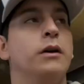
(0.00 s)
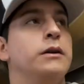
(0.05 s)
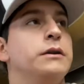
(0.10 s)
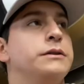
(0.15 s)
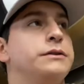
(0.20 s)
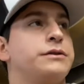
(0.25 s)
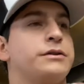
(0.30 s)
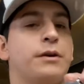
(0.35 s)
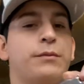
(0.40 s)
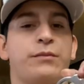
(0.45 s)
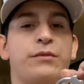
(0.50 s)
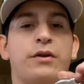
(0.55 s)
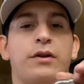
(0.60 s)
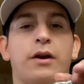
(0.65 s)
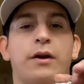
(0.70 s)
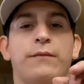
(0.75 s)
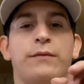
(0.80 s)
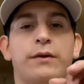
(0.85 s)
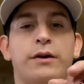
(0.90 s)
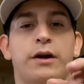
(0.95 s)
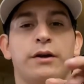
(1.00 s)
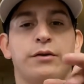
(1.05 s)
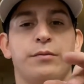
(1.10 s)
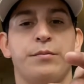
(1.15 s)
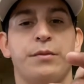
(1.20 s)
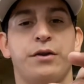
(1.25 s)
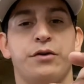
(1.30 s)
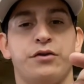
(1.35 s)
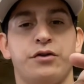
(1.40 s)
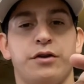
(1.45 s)
Something I forgot to
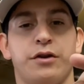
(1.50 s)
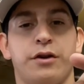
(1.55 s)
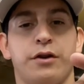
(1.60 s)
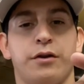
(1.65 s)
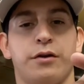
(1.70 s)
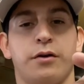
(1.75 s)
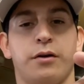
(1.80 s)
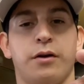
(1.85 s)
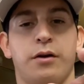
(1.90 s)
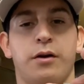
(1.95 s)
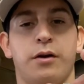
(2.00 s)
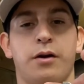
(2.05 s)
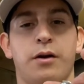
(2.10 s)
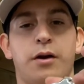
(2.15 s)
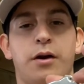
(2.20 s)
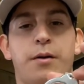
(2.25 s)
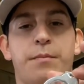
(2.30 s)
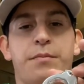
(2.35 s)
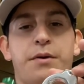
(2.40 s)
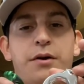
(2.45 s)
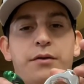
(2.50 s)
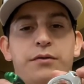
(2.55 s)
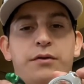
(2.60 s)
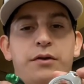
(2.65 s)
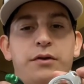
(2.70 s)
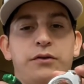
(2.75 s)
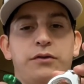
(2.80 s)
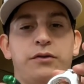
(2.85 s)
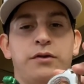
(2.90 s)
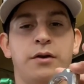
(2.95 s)
mention here about
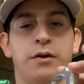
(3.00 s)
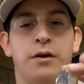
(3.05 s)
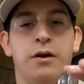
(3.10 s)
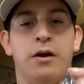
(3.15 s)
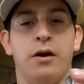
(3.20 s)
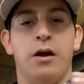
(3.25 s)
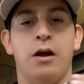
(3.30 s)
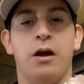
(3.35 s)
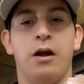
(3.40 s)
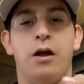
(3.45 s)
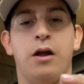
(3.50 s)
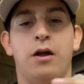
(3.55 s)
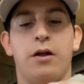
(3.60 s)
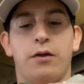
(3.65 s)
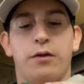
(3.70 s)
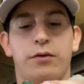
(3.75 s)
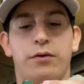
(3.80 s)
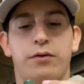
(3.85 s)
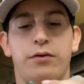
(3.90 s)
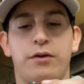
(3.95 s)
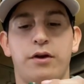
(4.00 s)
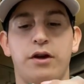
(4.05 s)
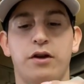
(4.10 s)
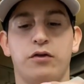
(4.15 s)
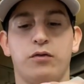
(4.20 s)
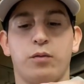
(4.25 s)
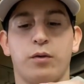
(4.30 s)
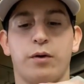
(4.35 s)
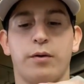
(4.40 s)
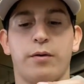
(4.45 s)
these.
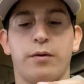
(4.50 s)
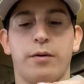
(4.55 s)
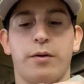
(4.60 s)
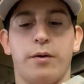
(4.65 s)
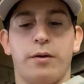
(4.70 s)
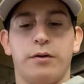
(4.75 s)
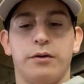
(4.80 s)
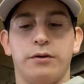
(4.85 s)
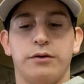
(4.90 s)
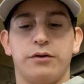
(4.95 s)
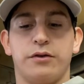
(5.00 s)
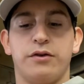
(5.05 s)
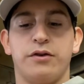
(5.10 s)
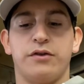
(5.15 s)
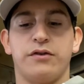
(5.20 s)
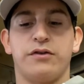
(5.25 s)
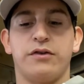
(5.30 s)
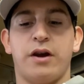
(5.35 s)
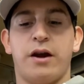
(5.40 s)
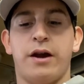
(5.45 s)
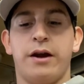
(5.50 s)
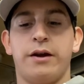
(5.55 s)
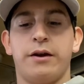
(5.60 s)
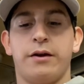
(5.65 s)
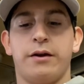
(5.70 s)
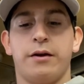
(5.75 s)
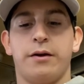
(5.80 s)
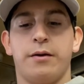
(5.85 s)
These were designed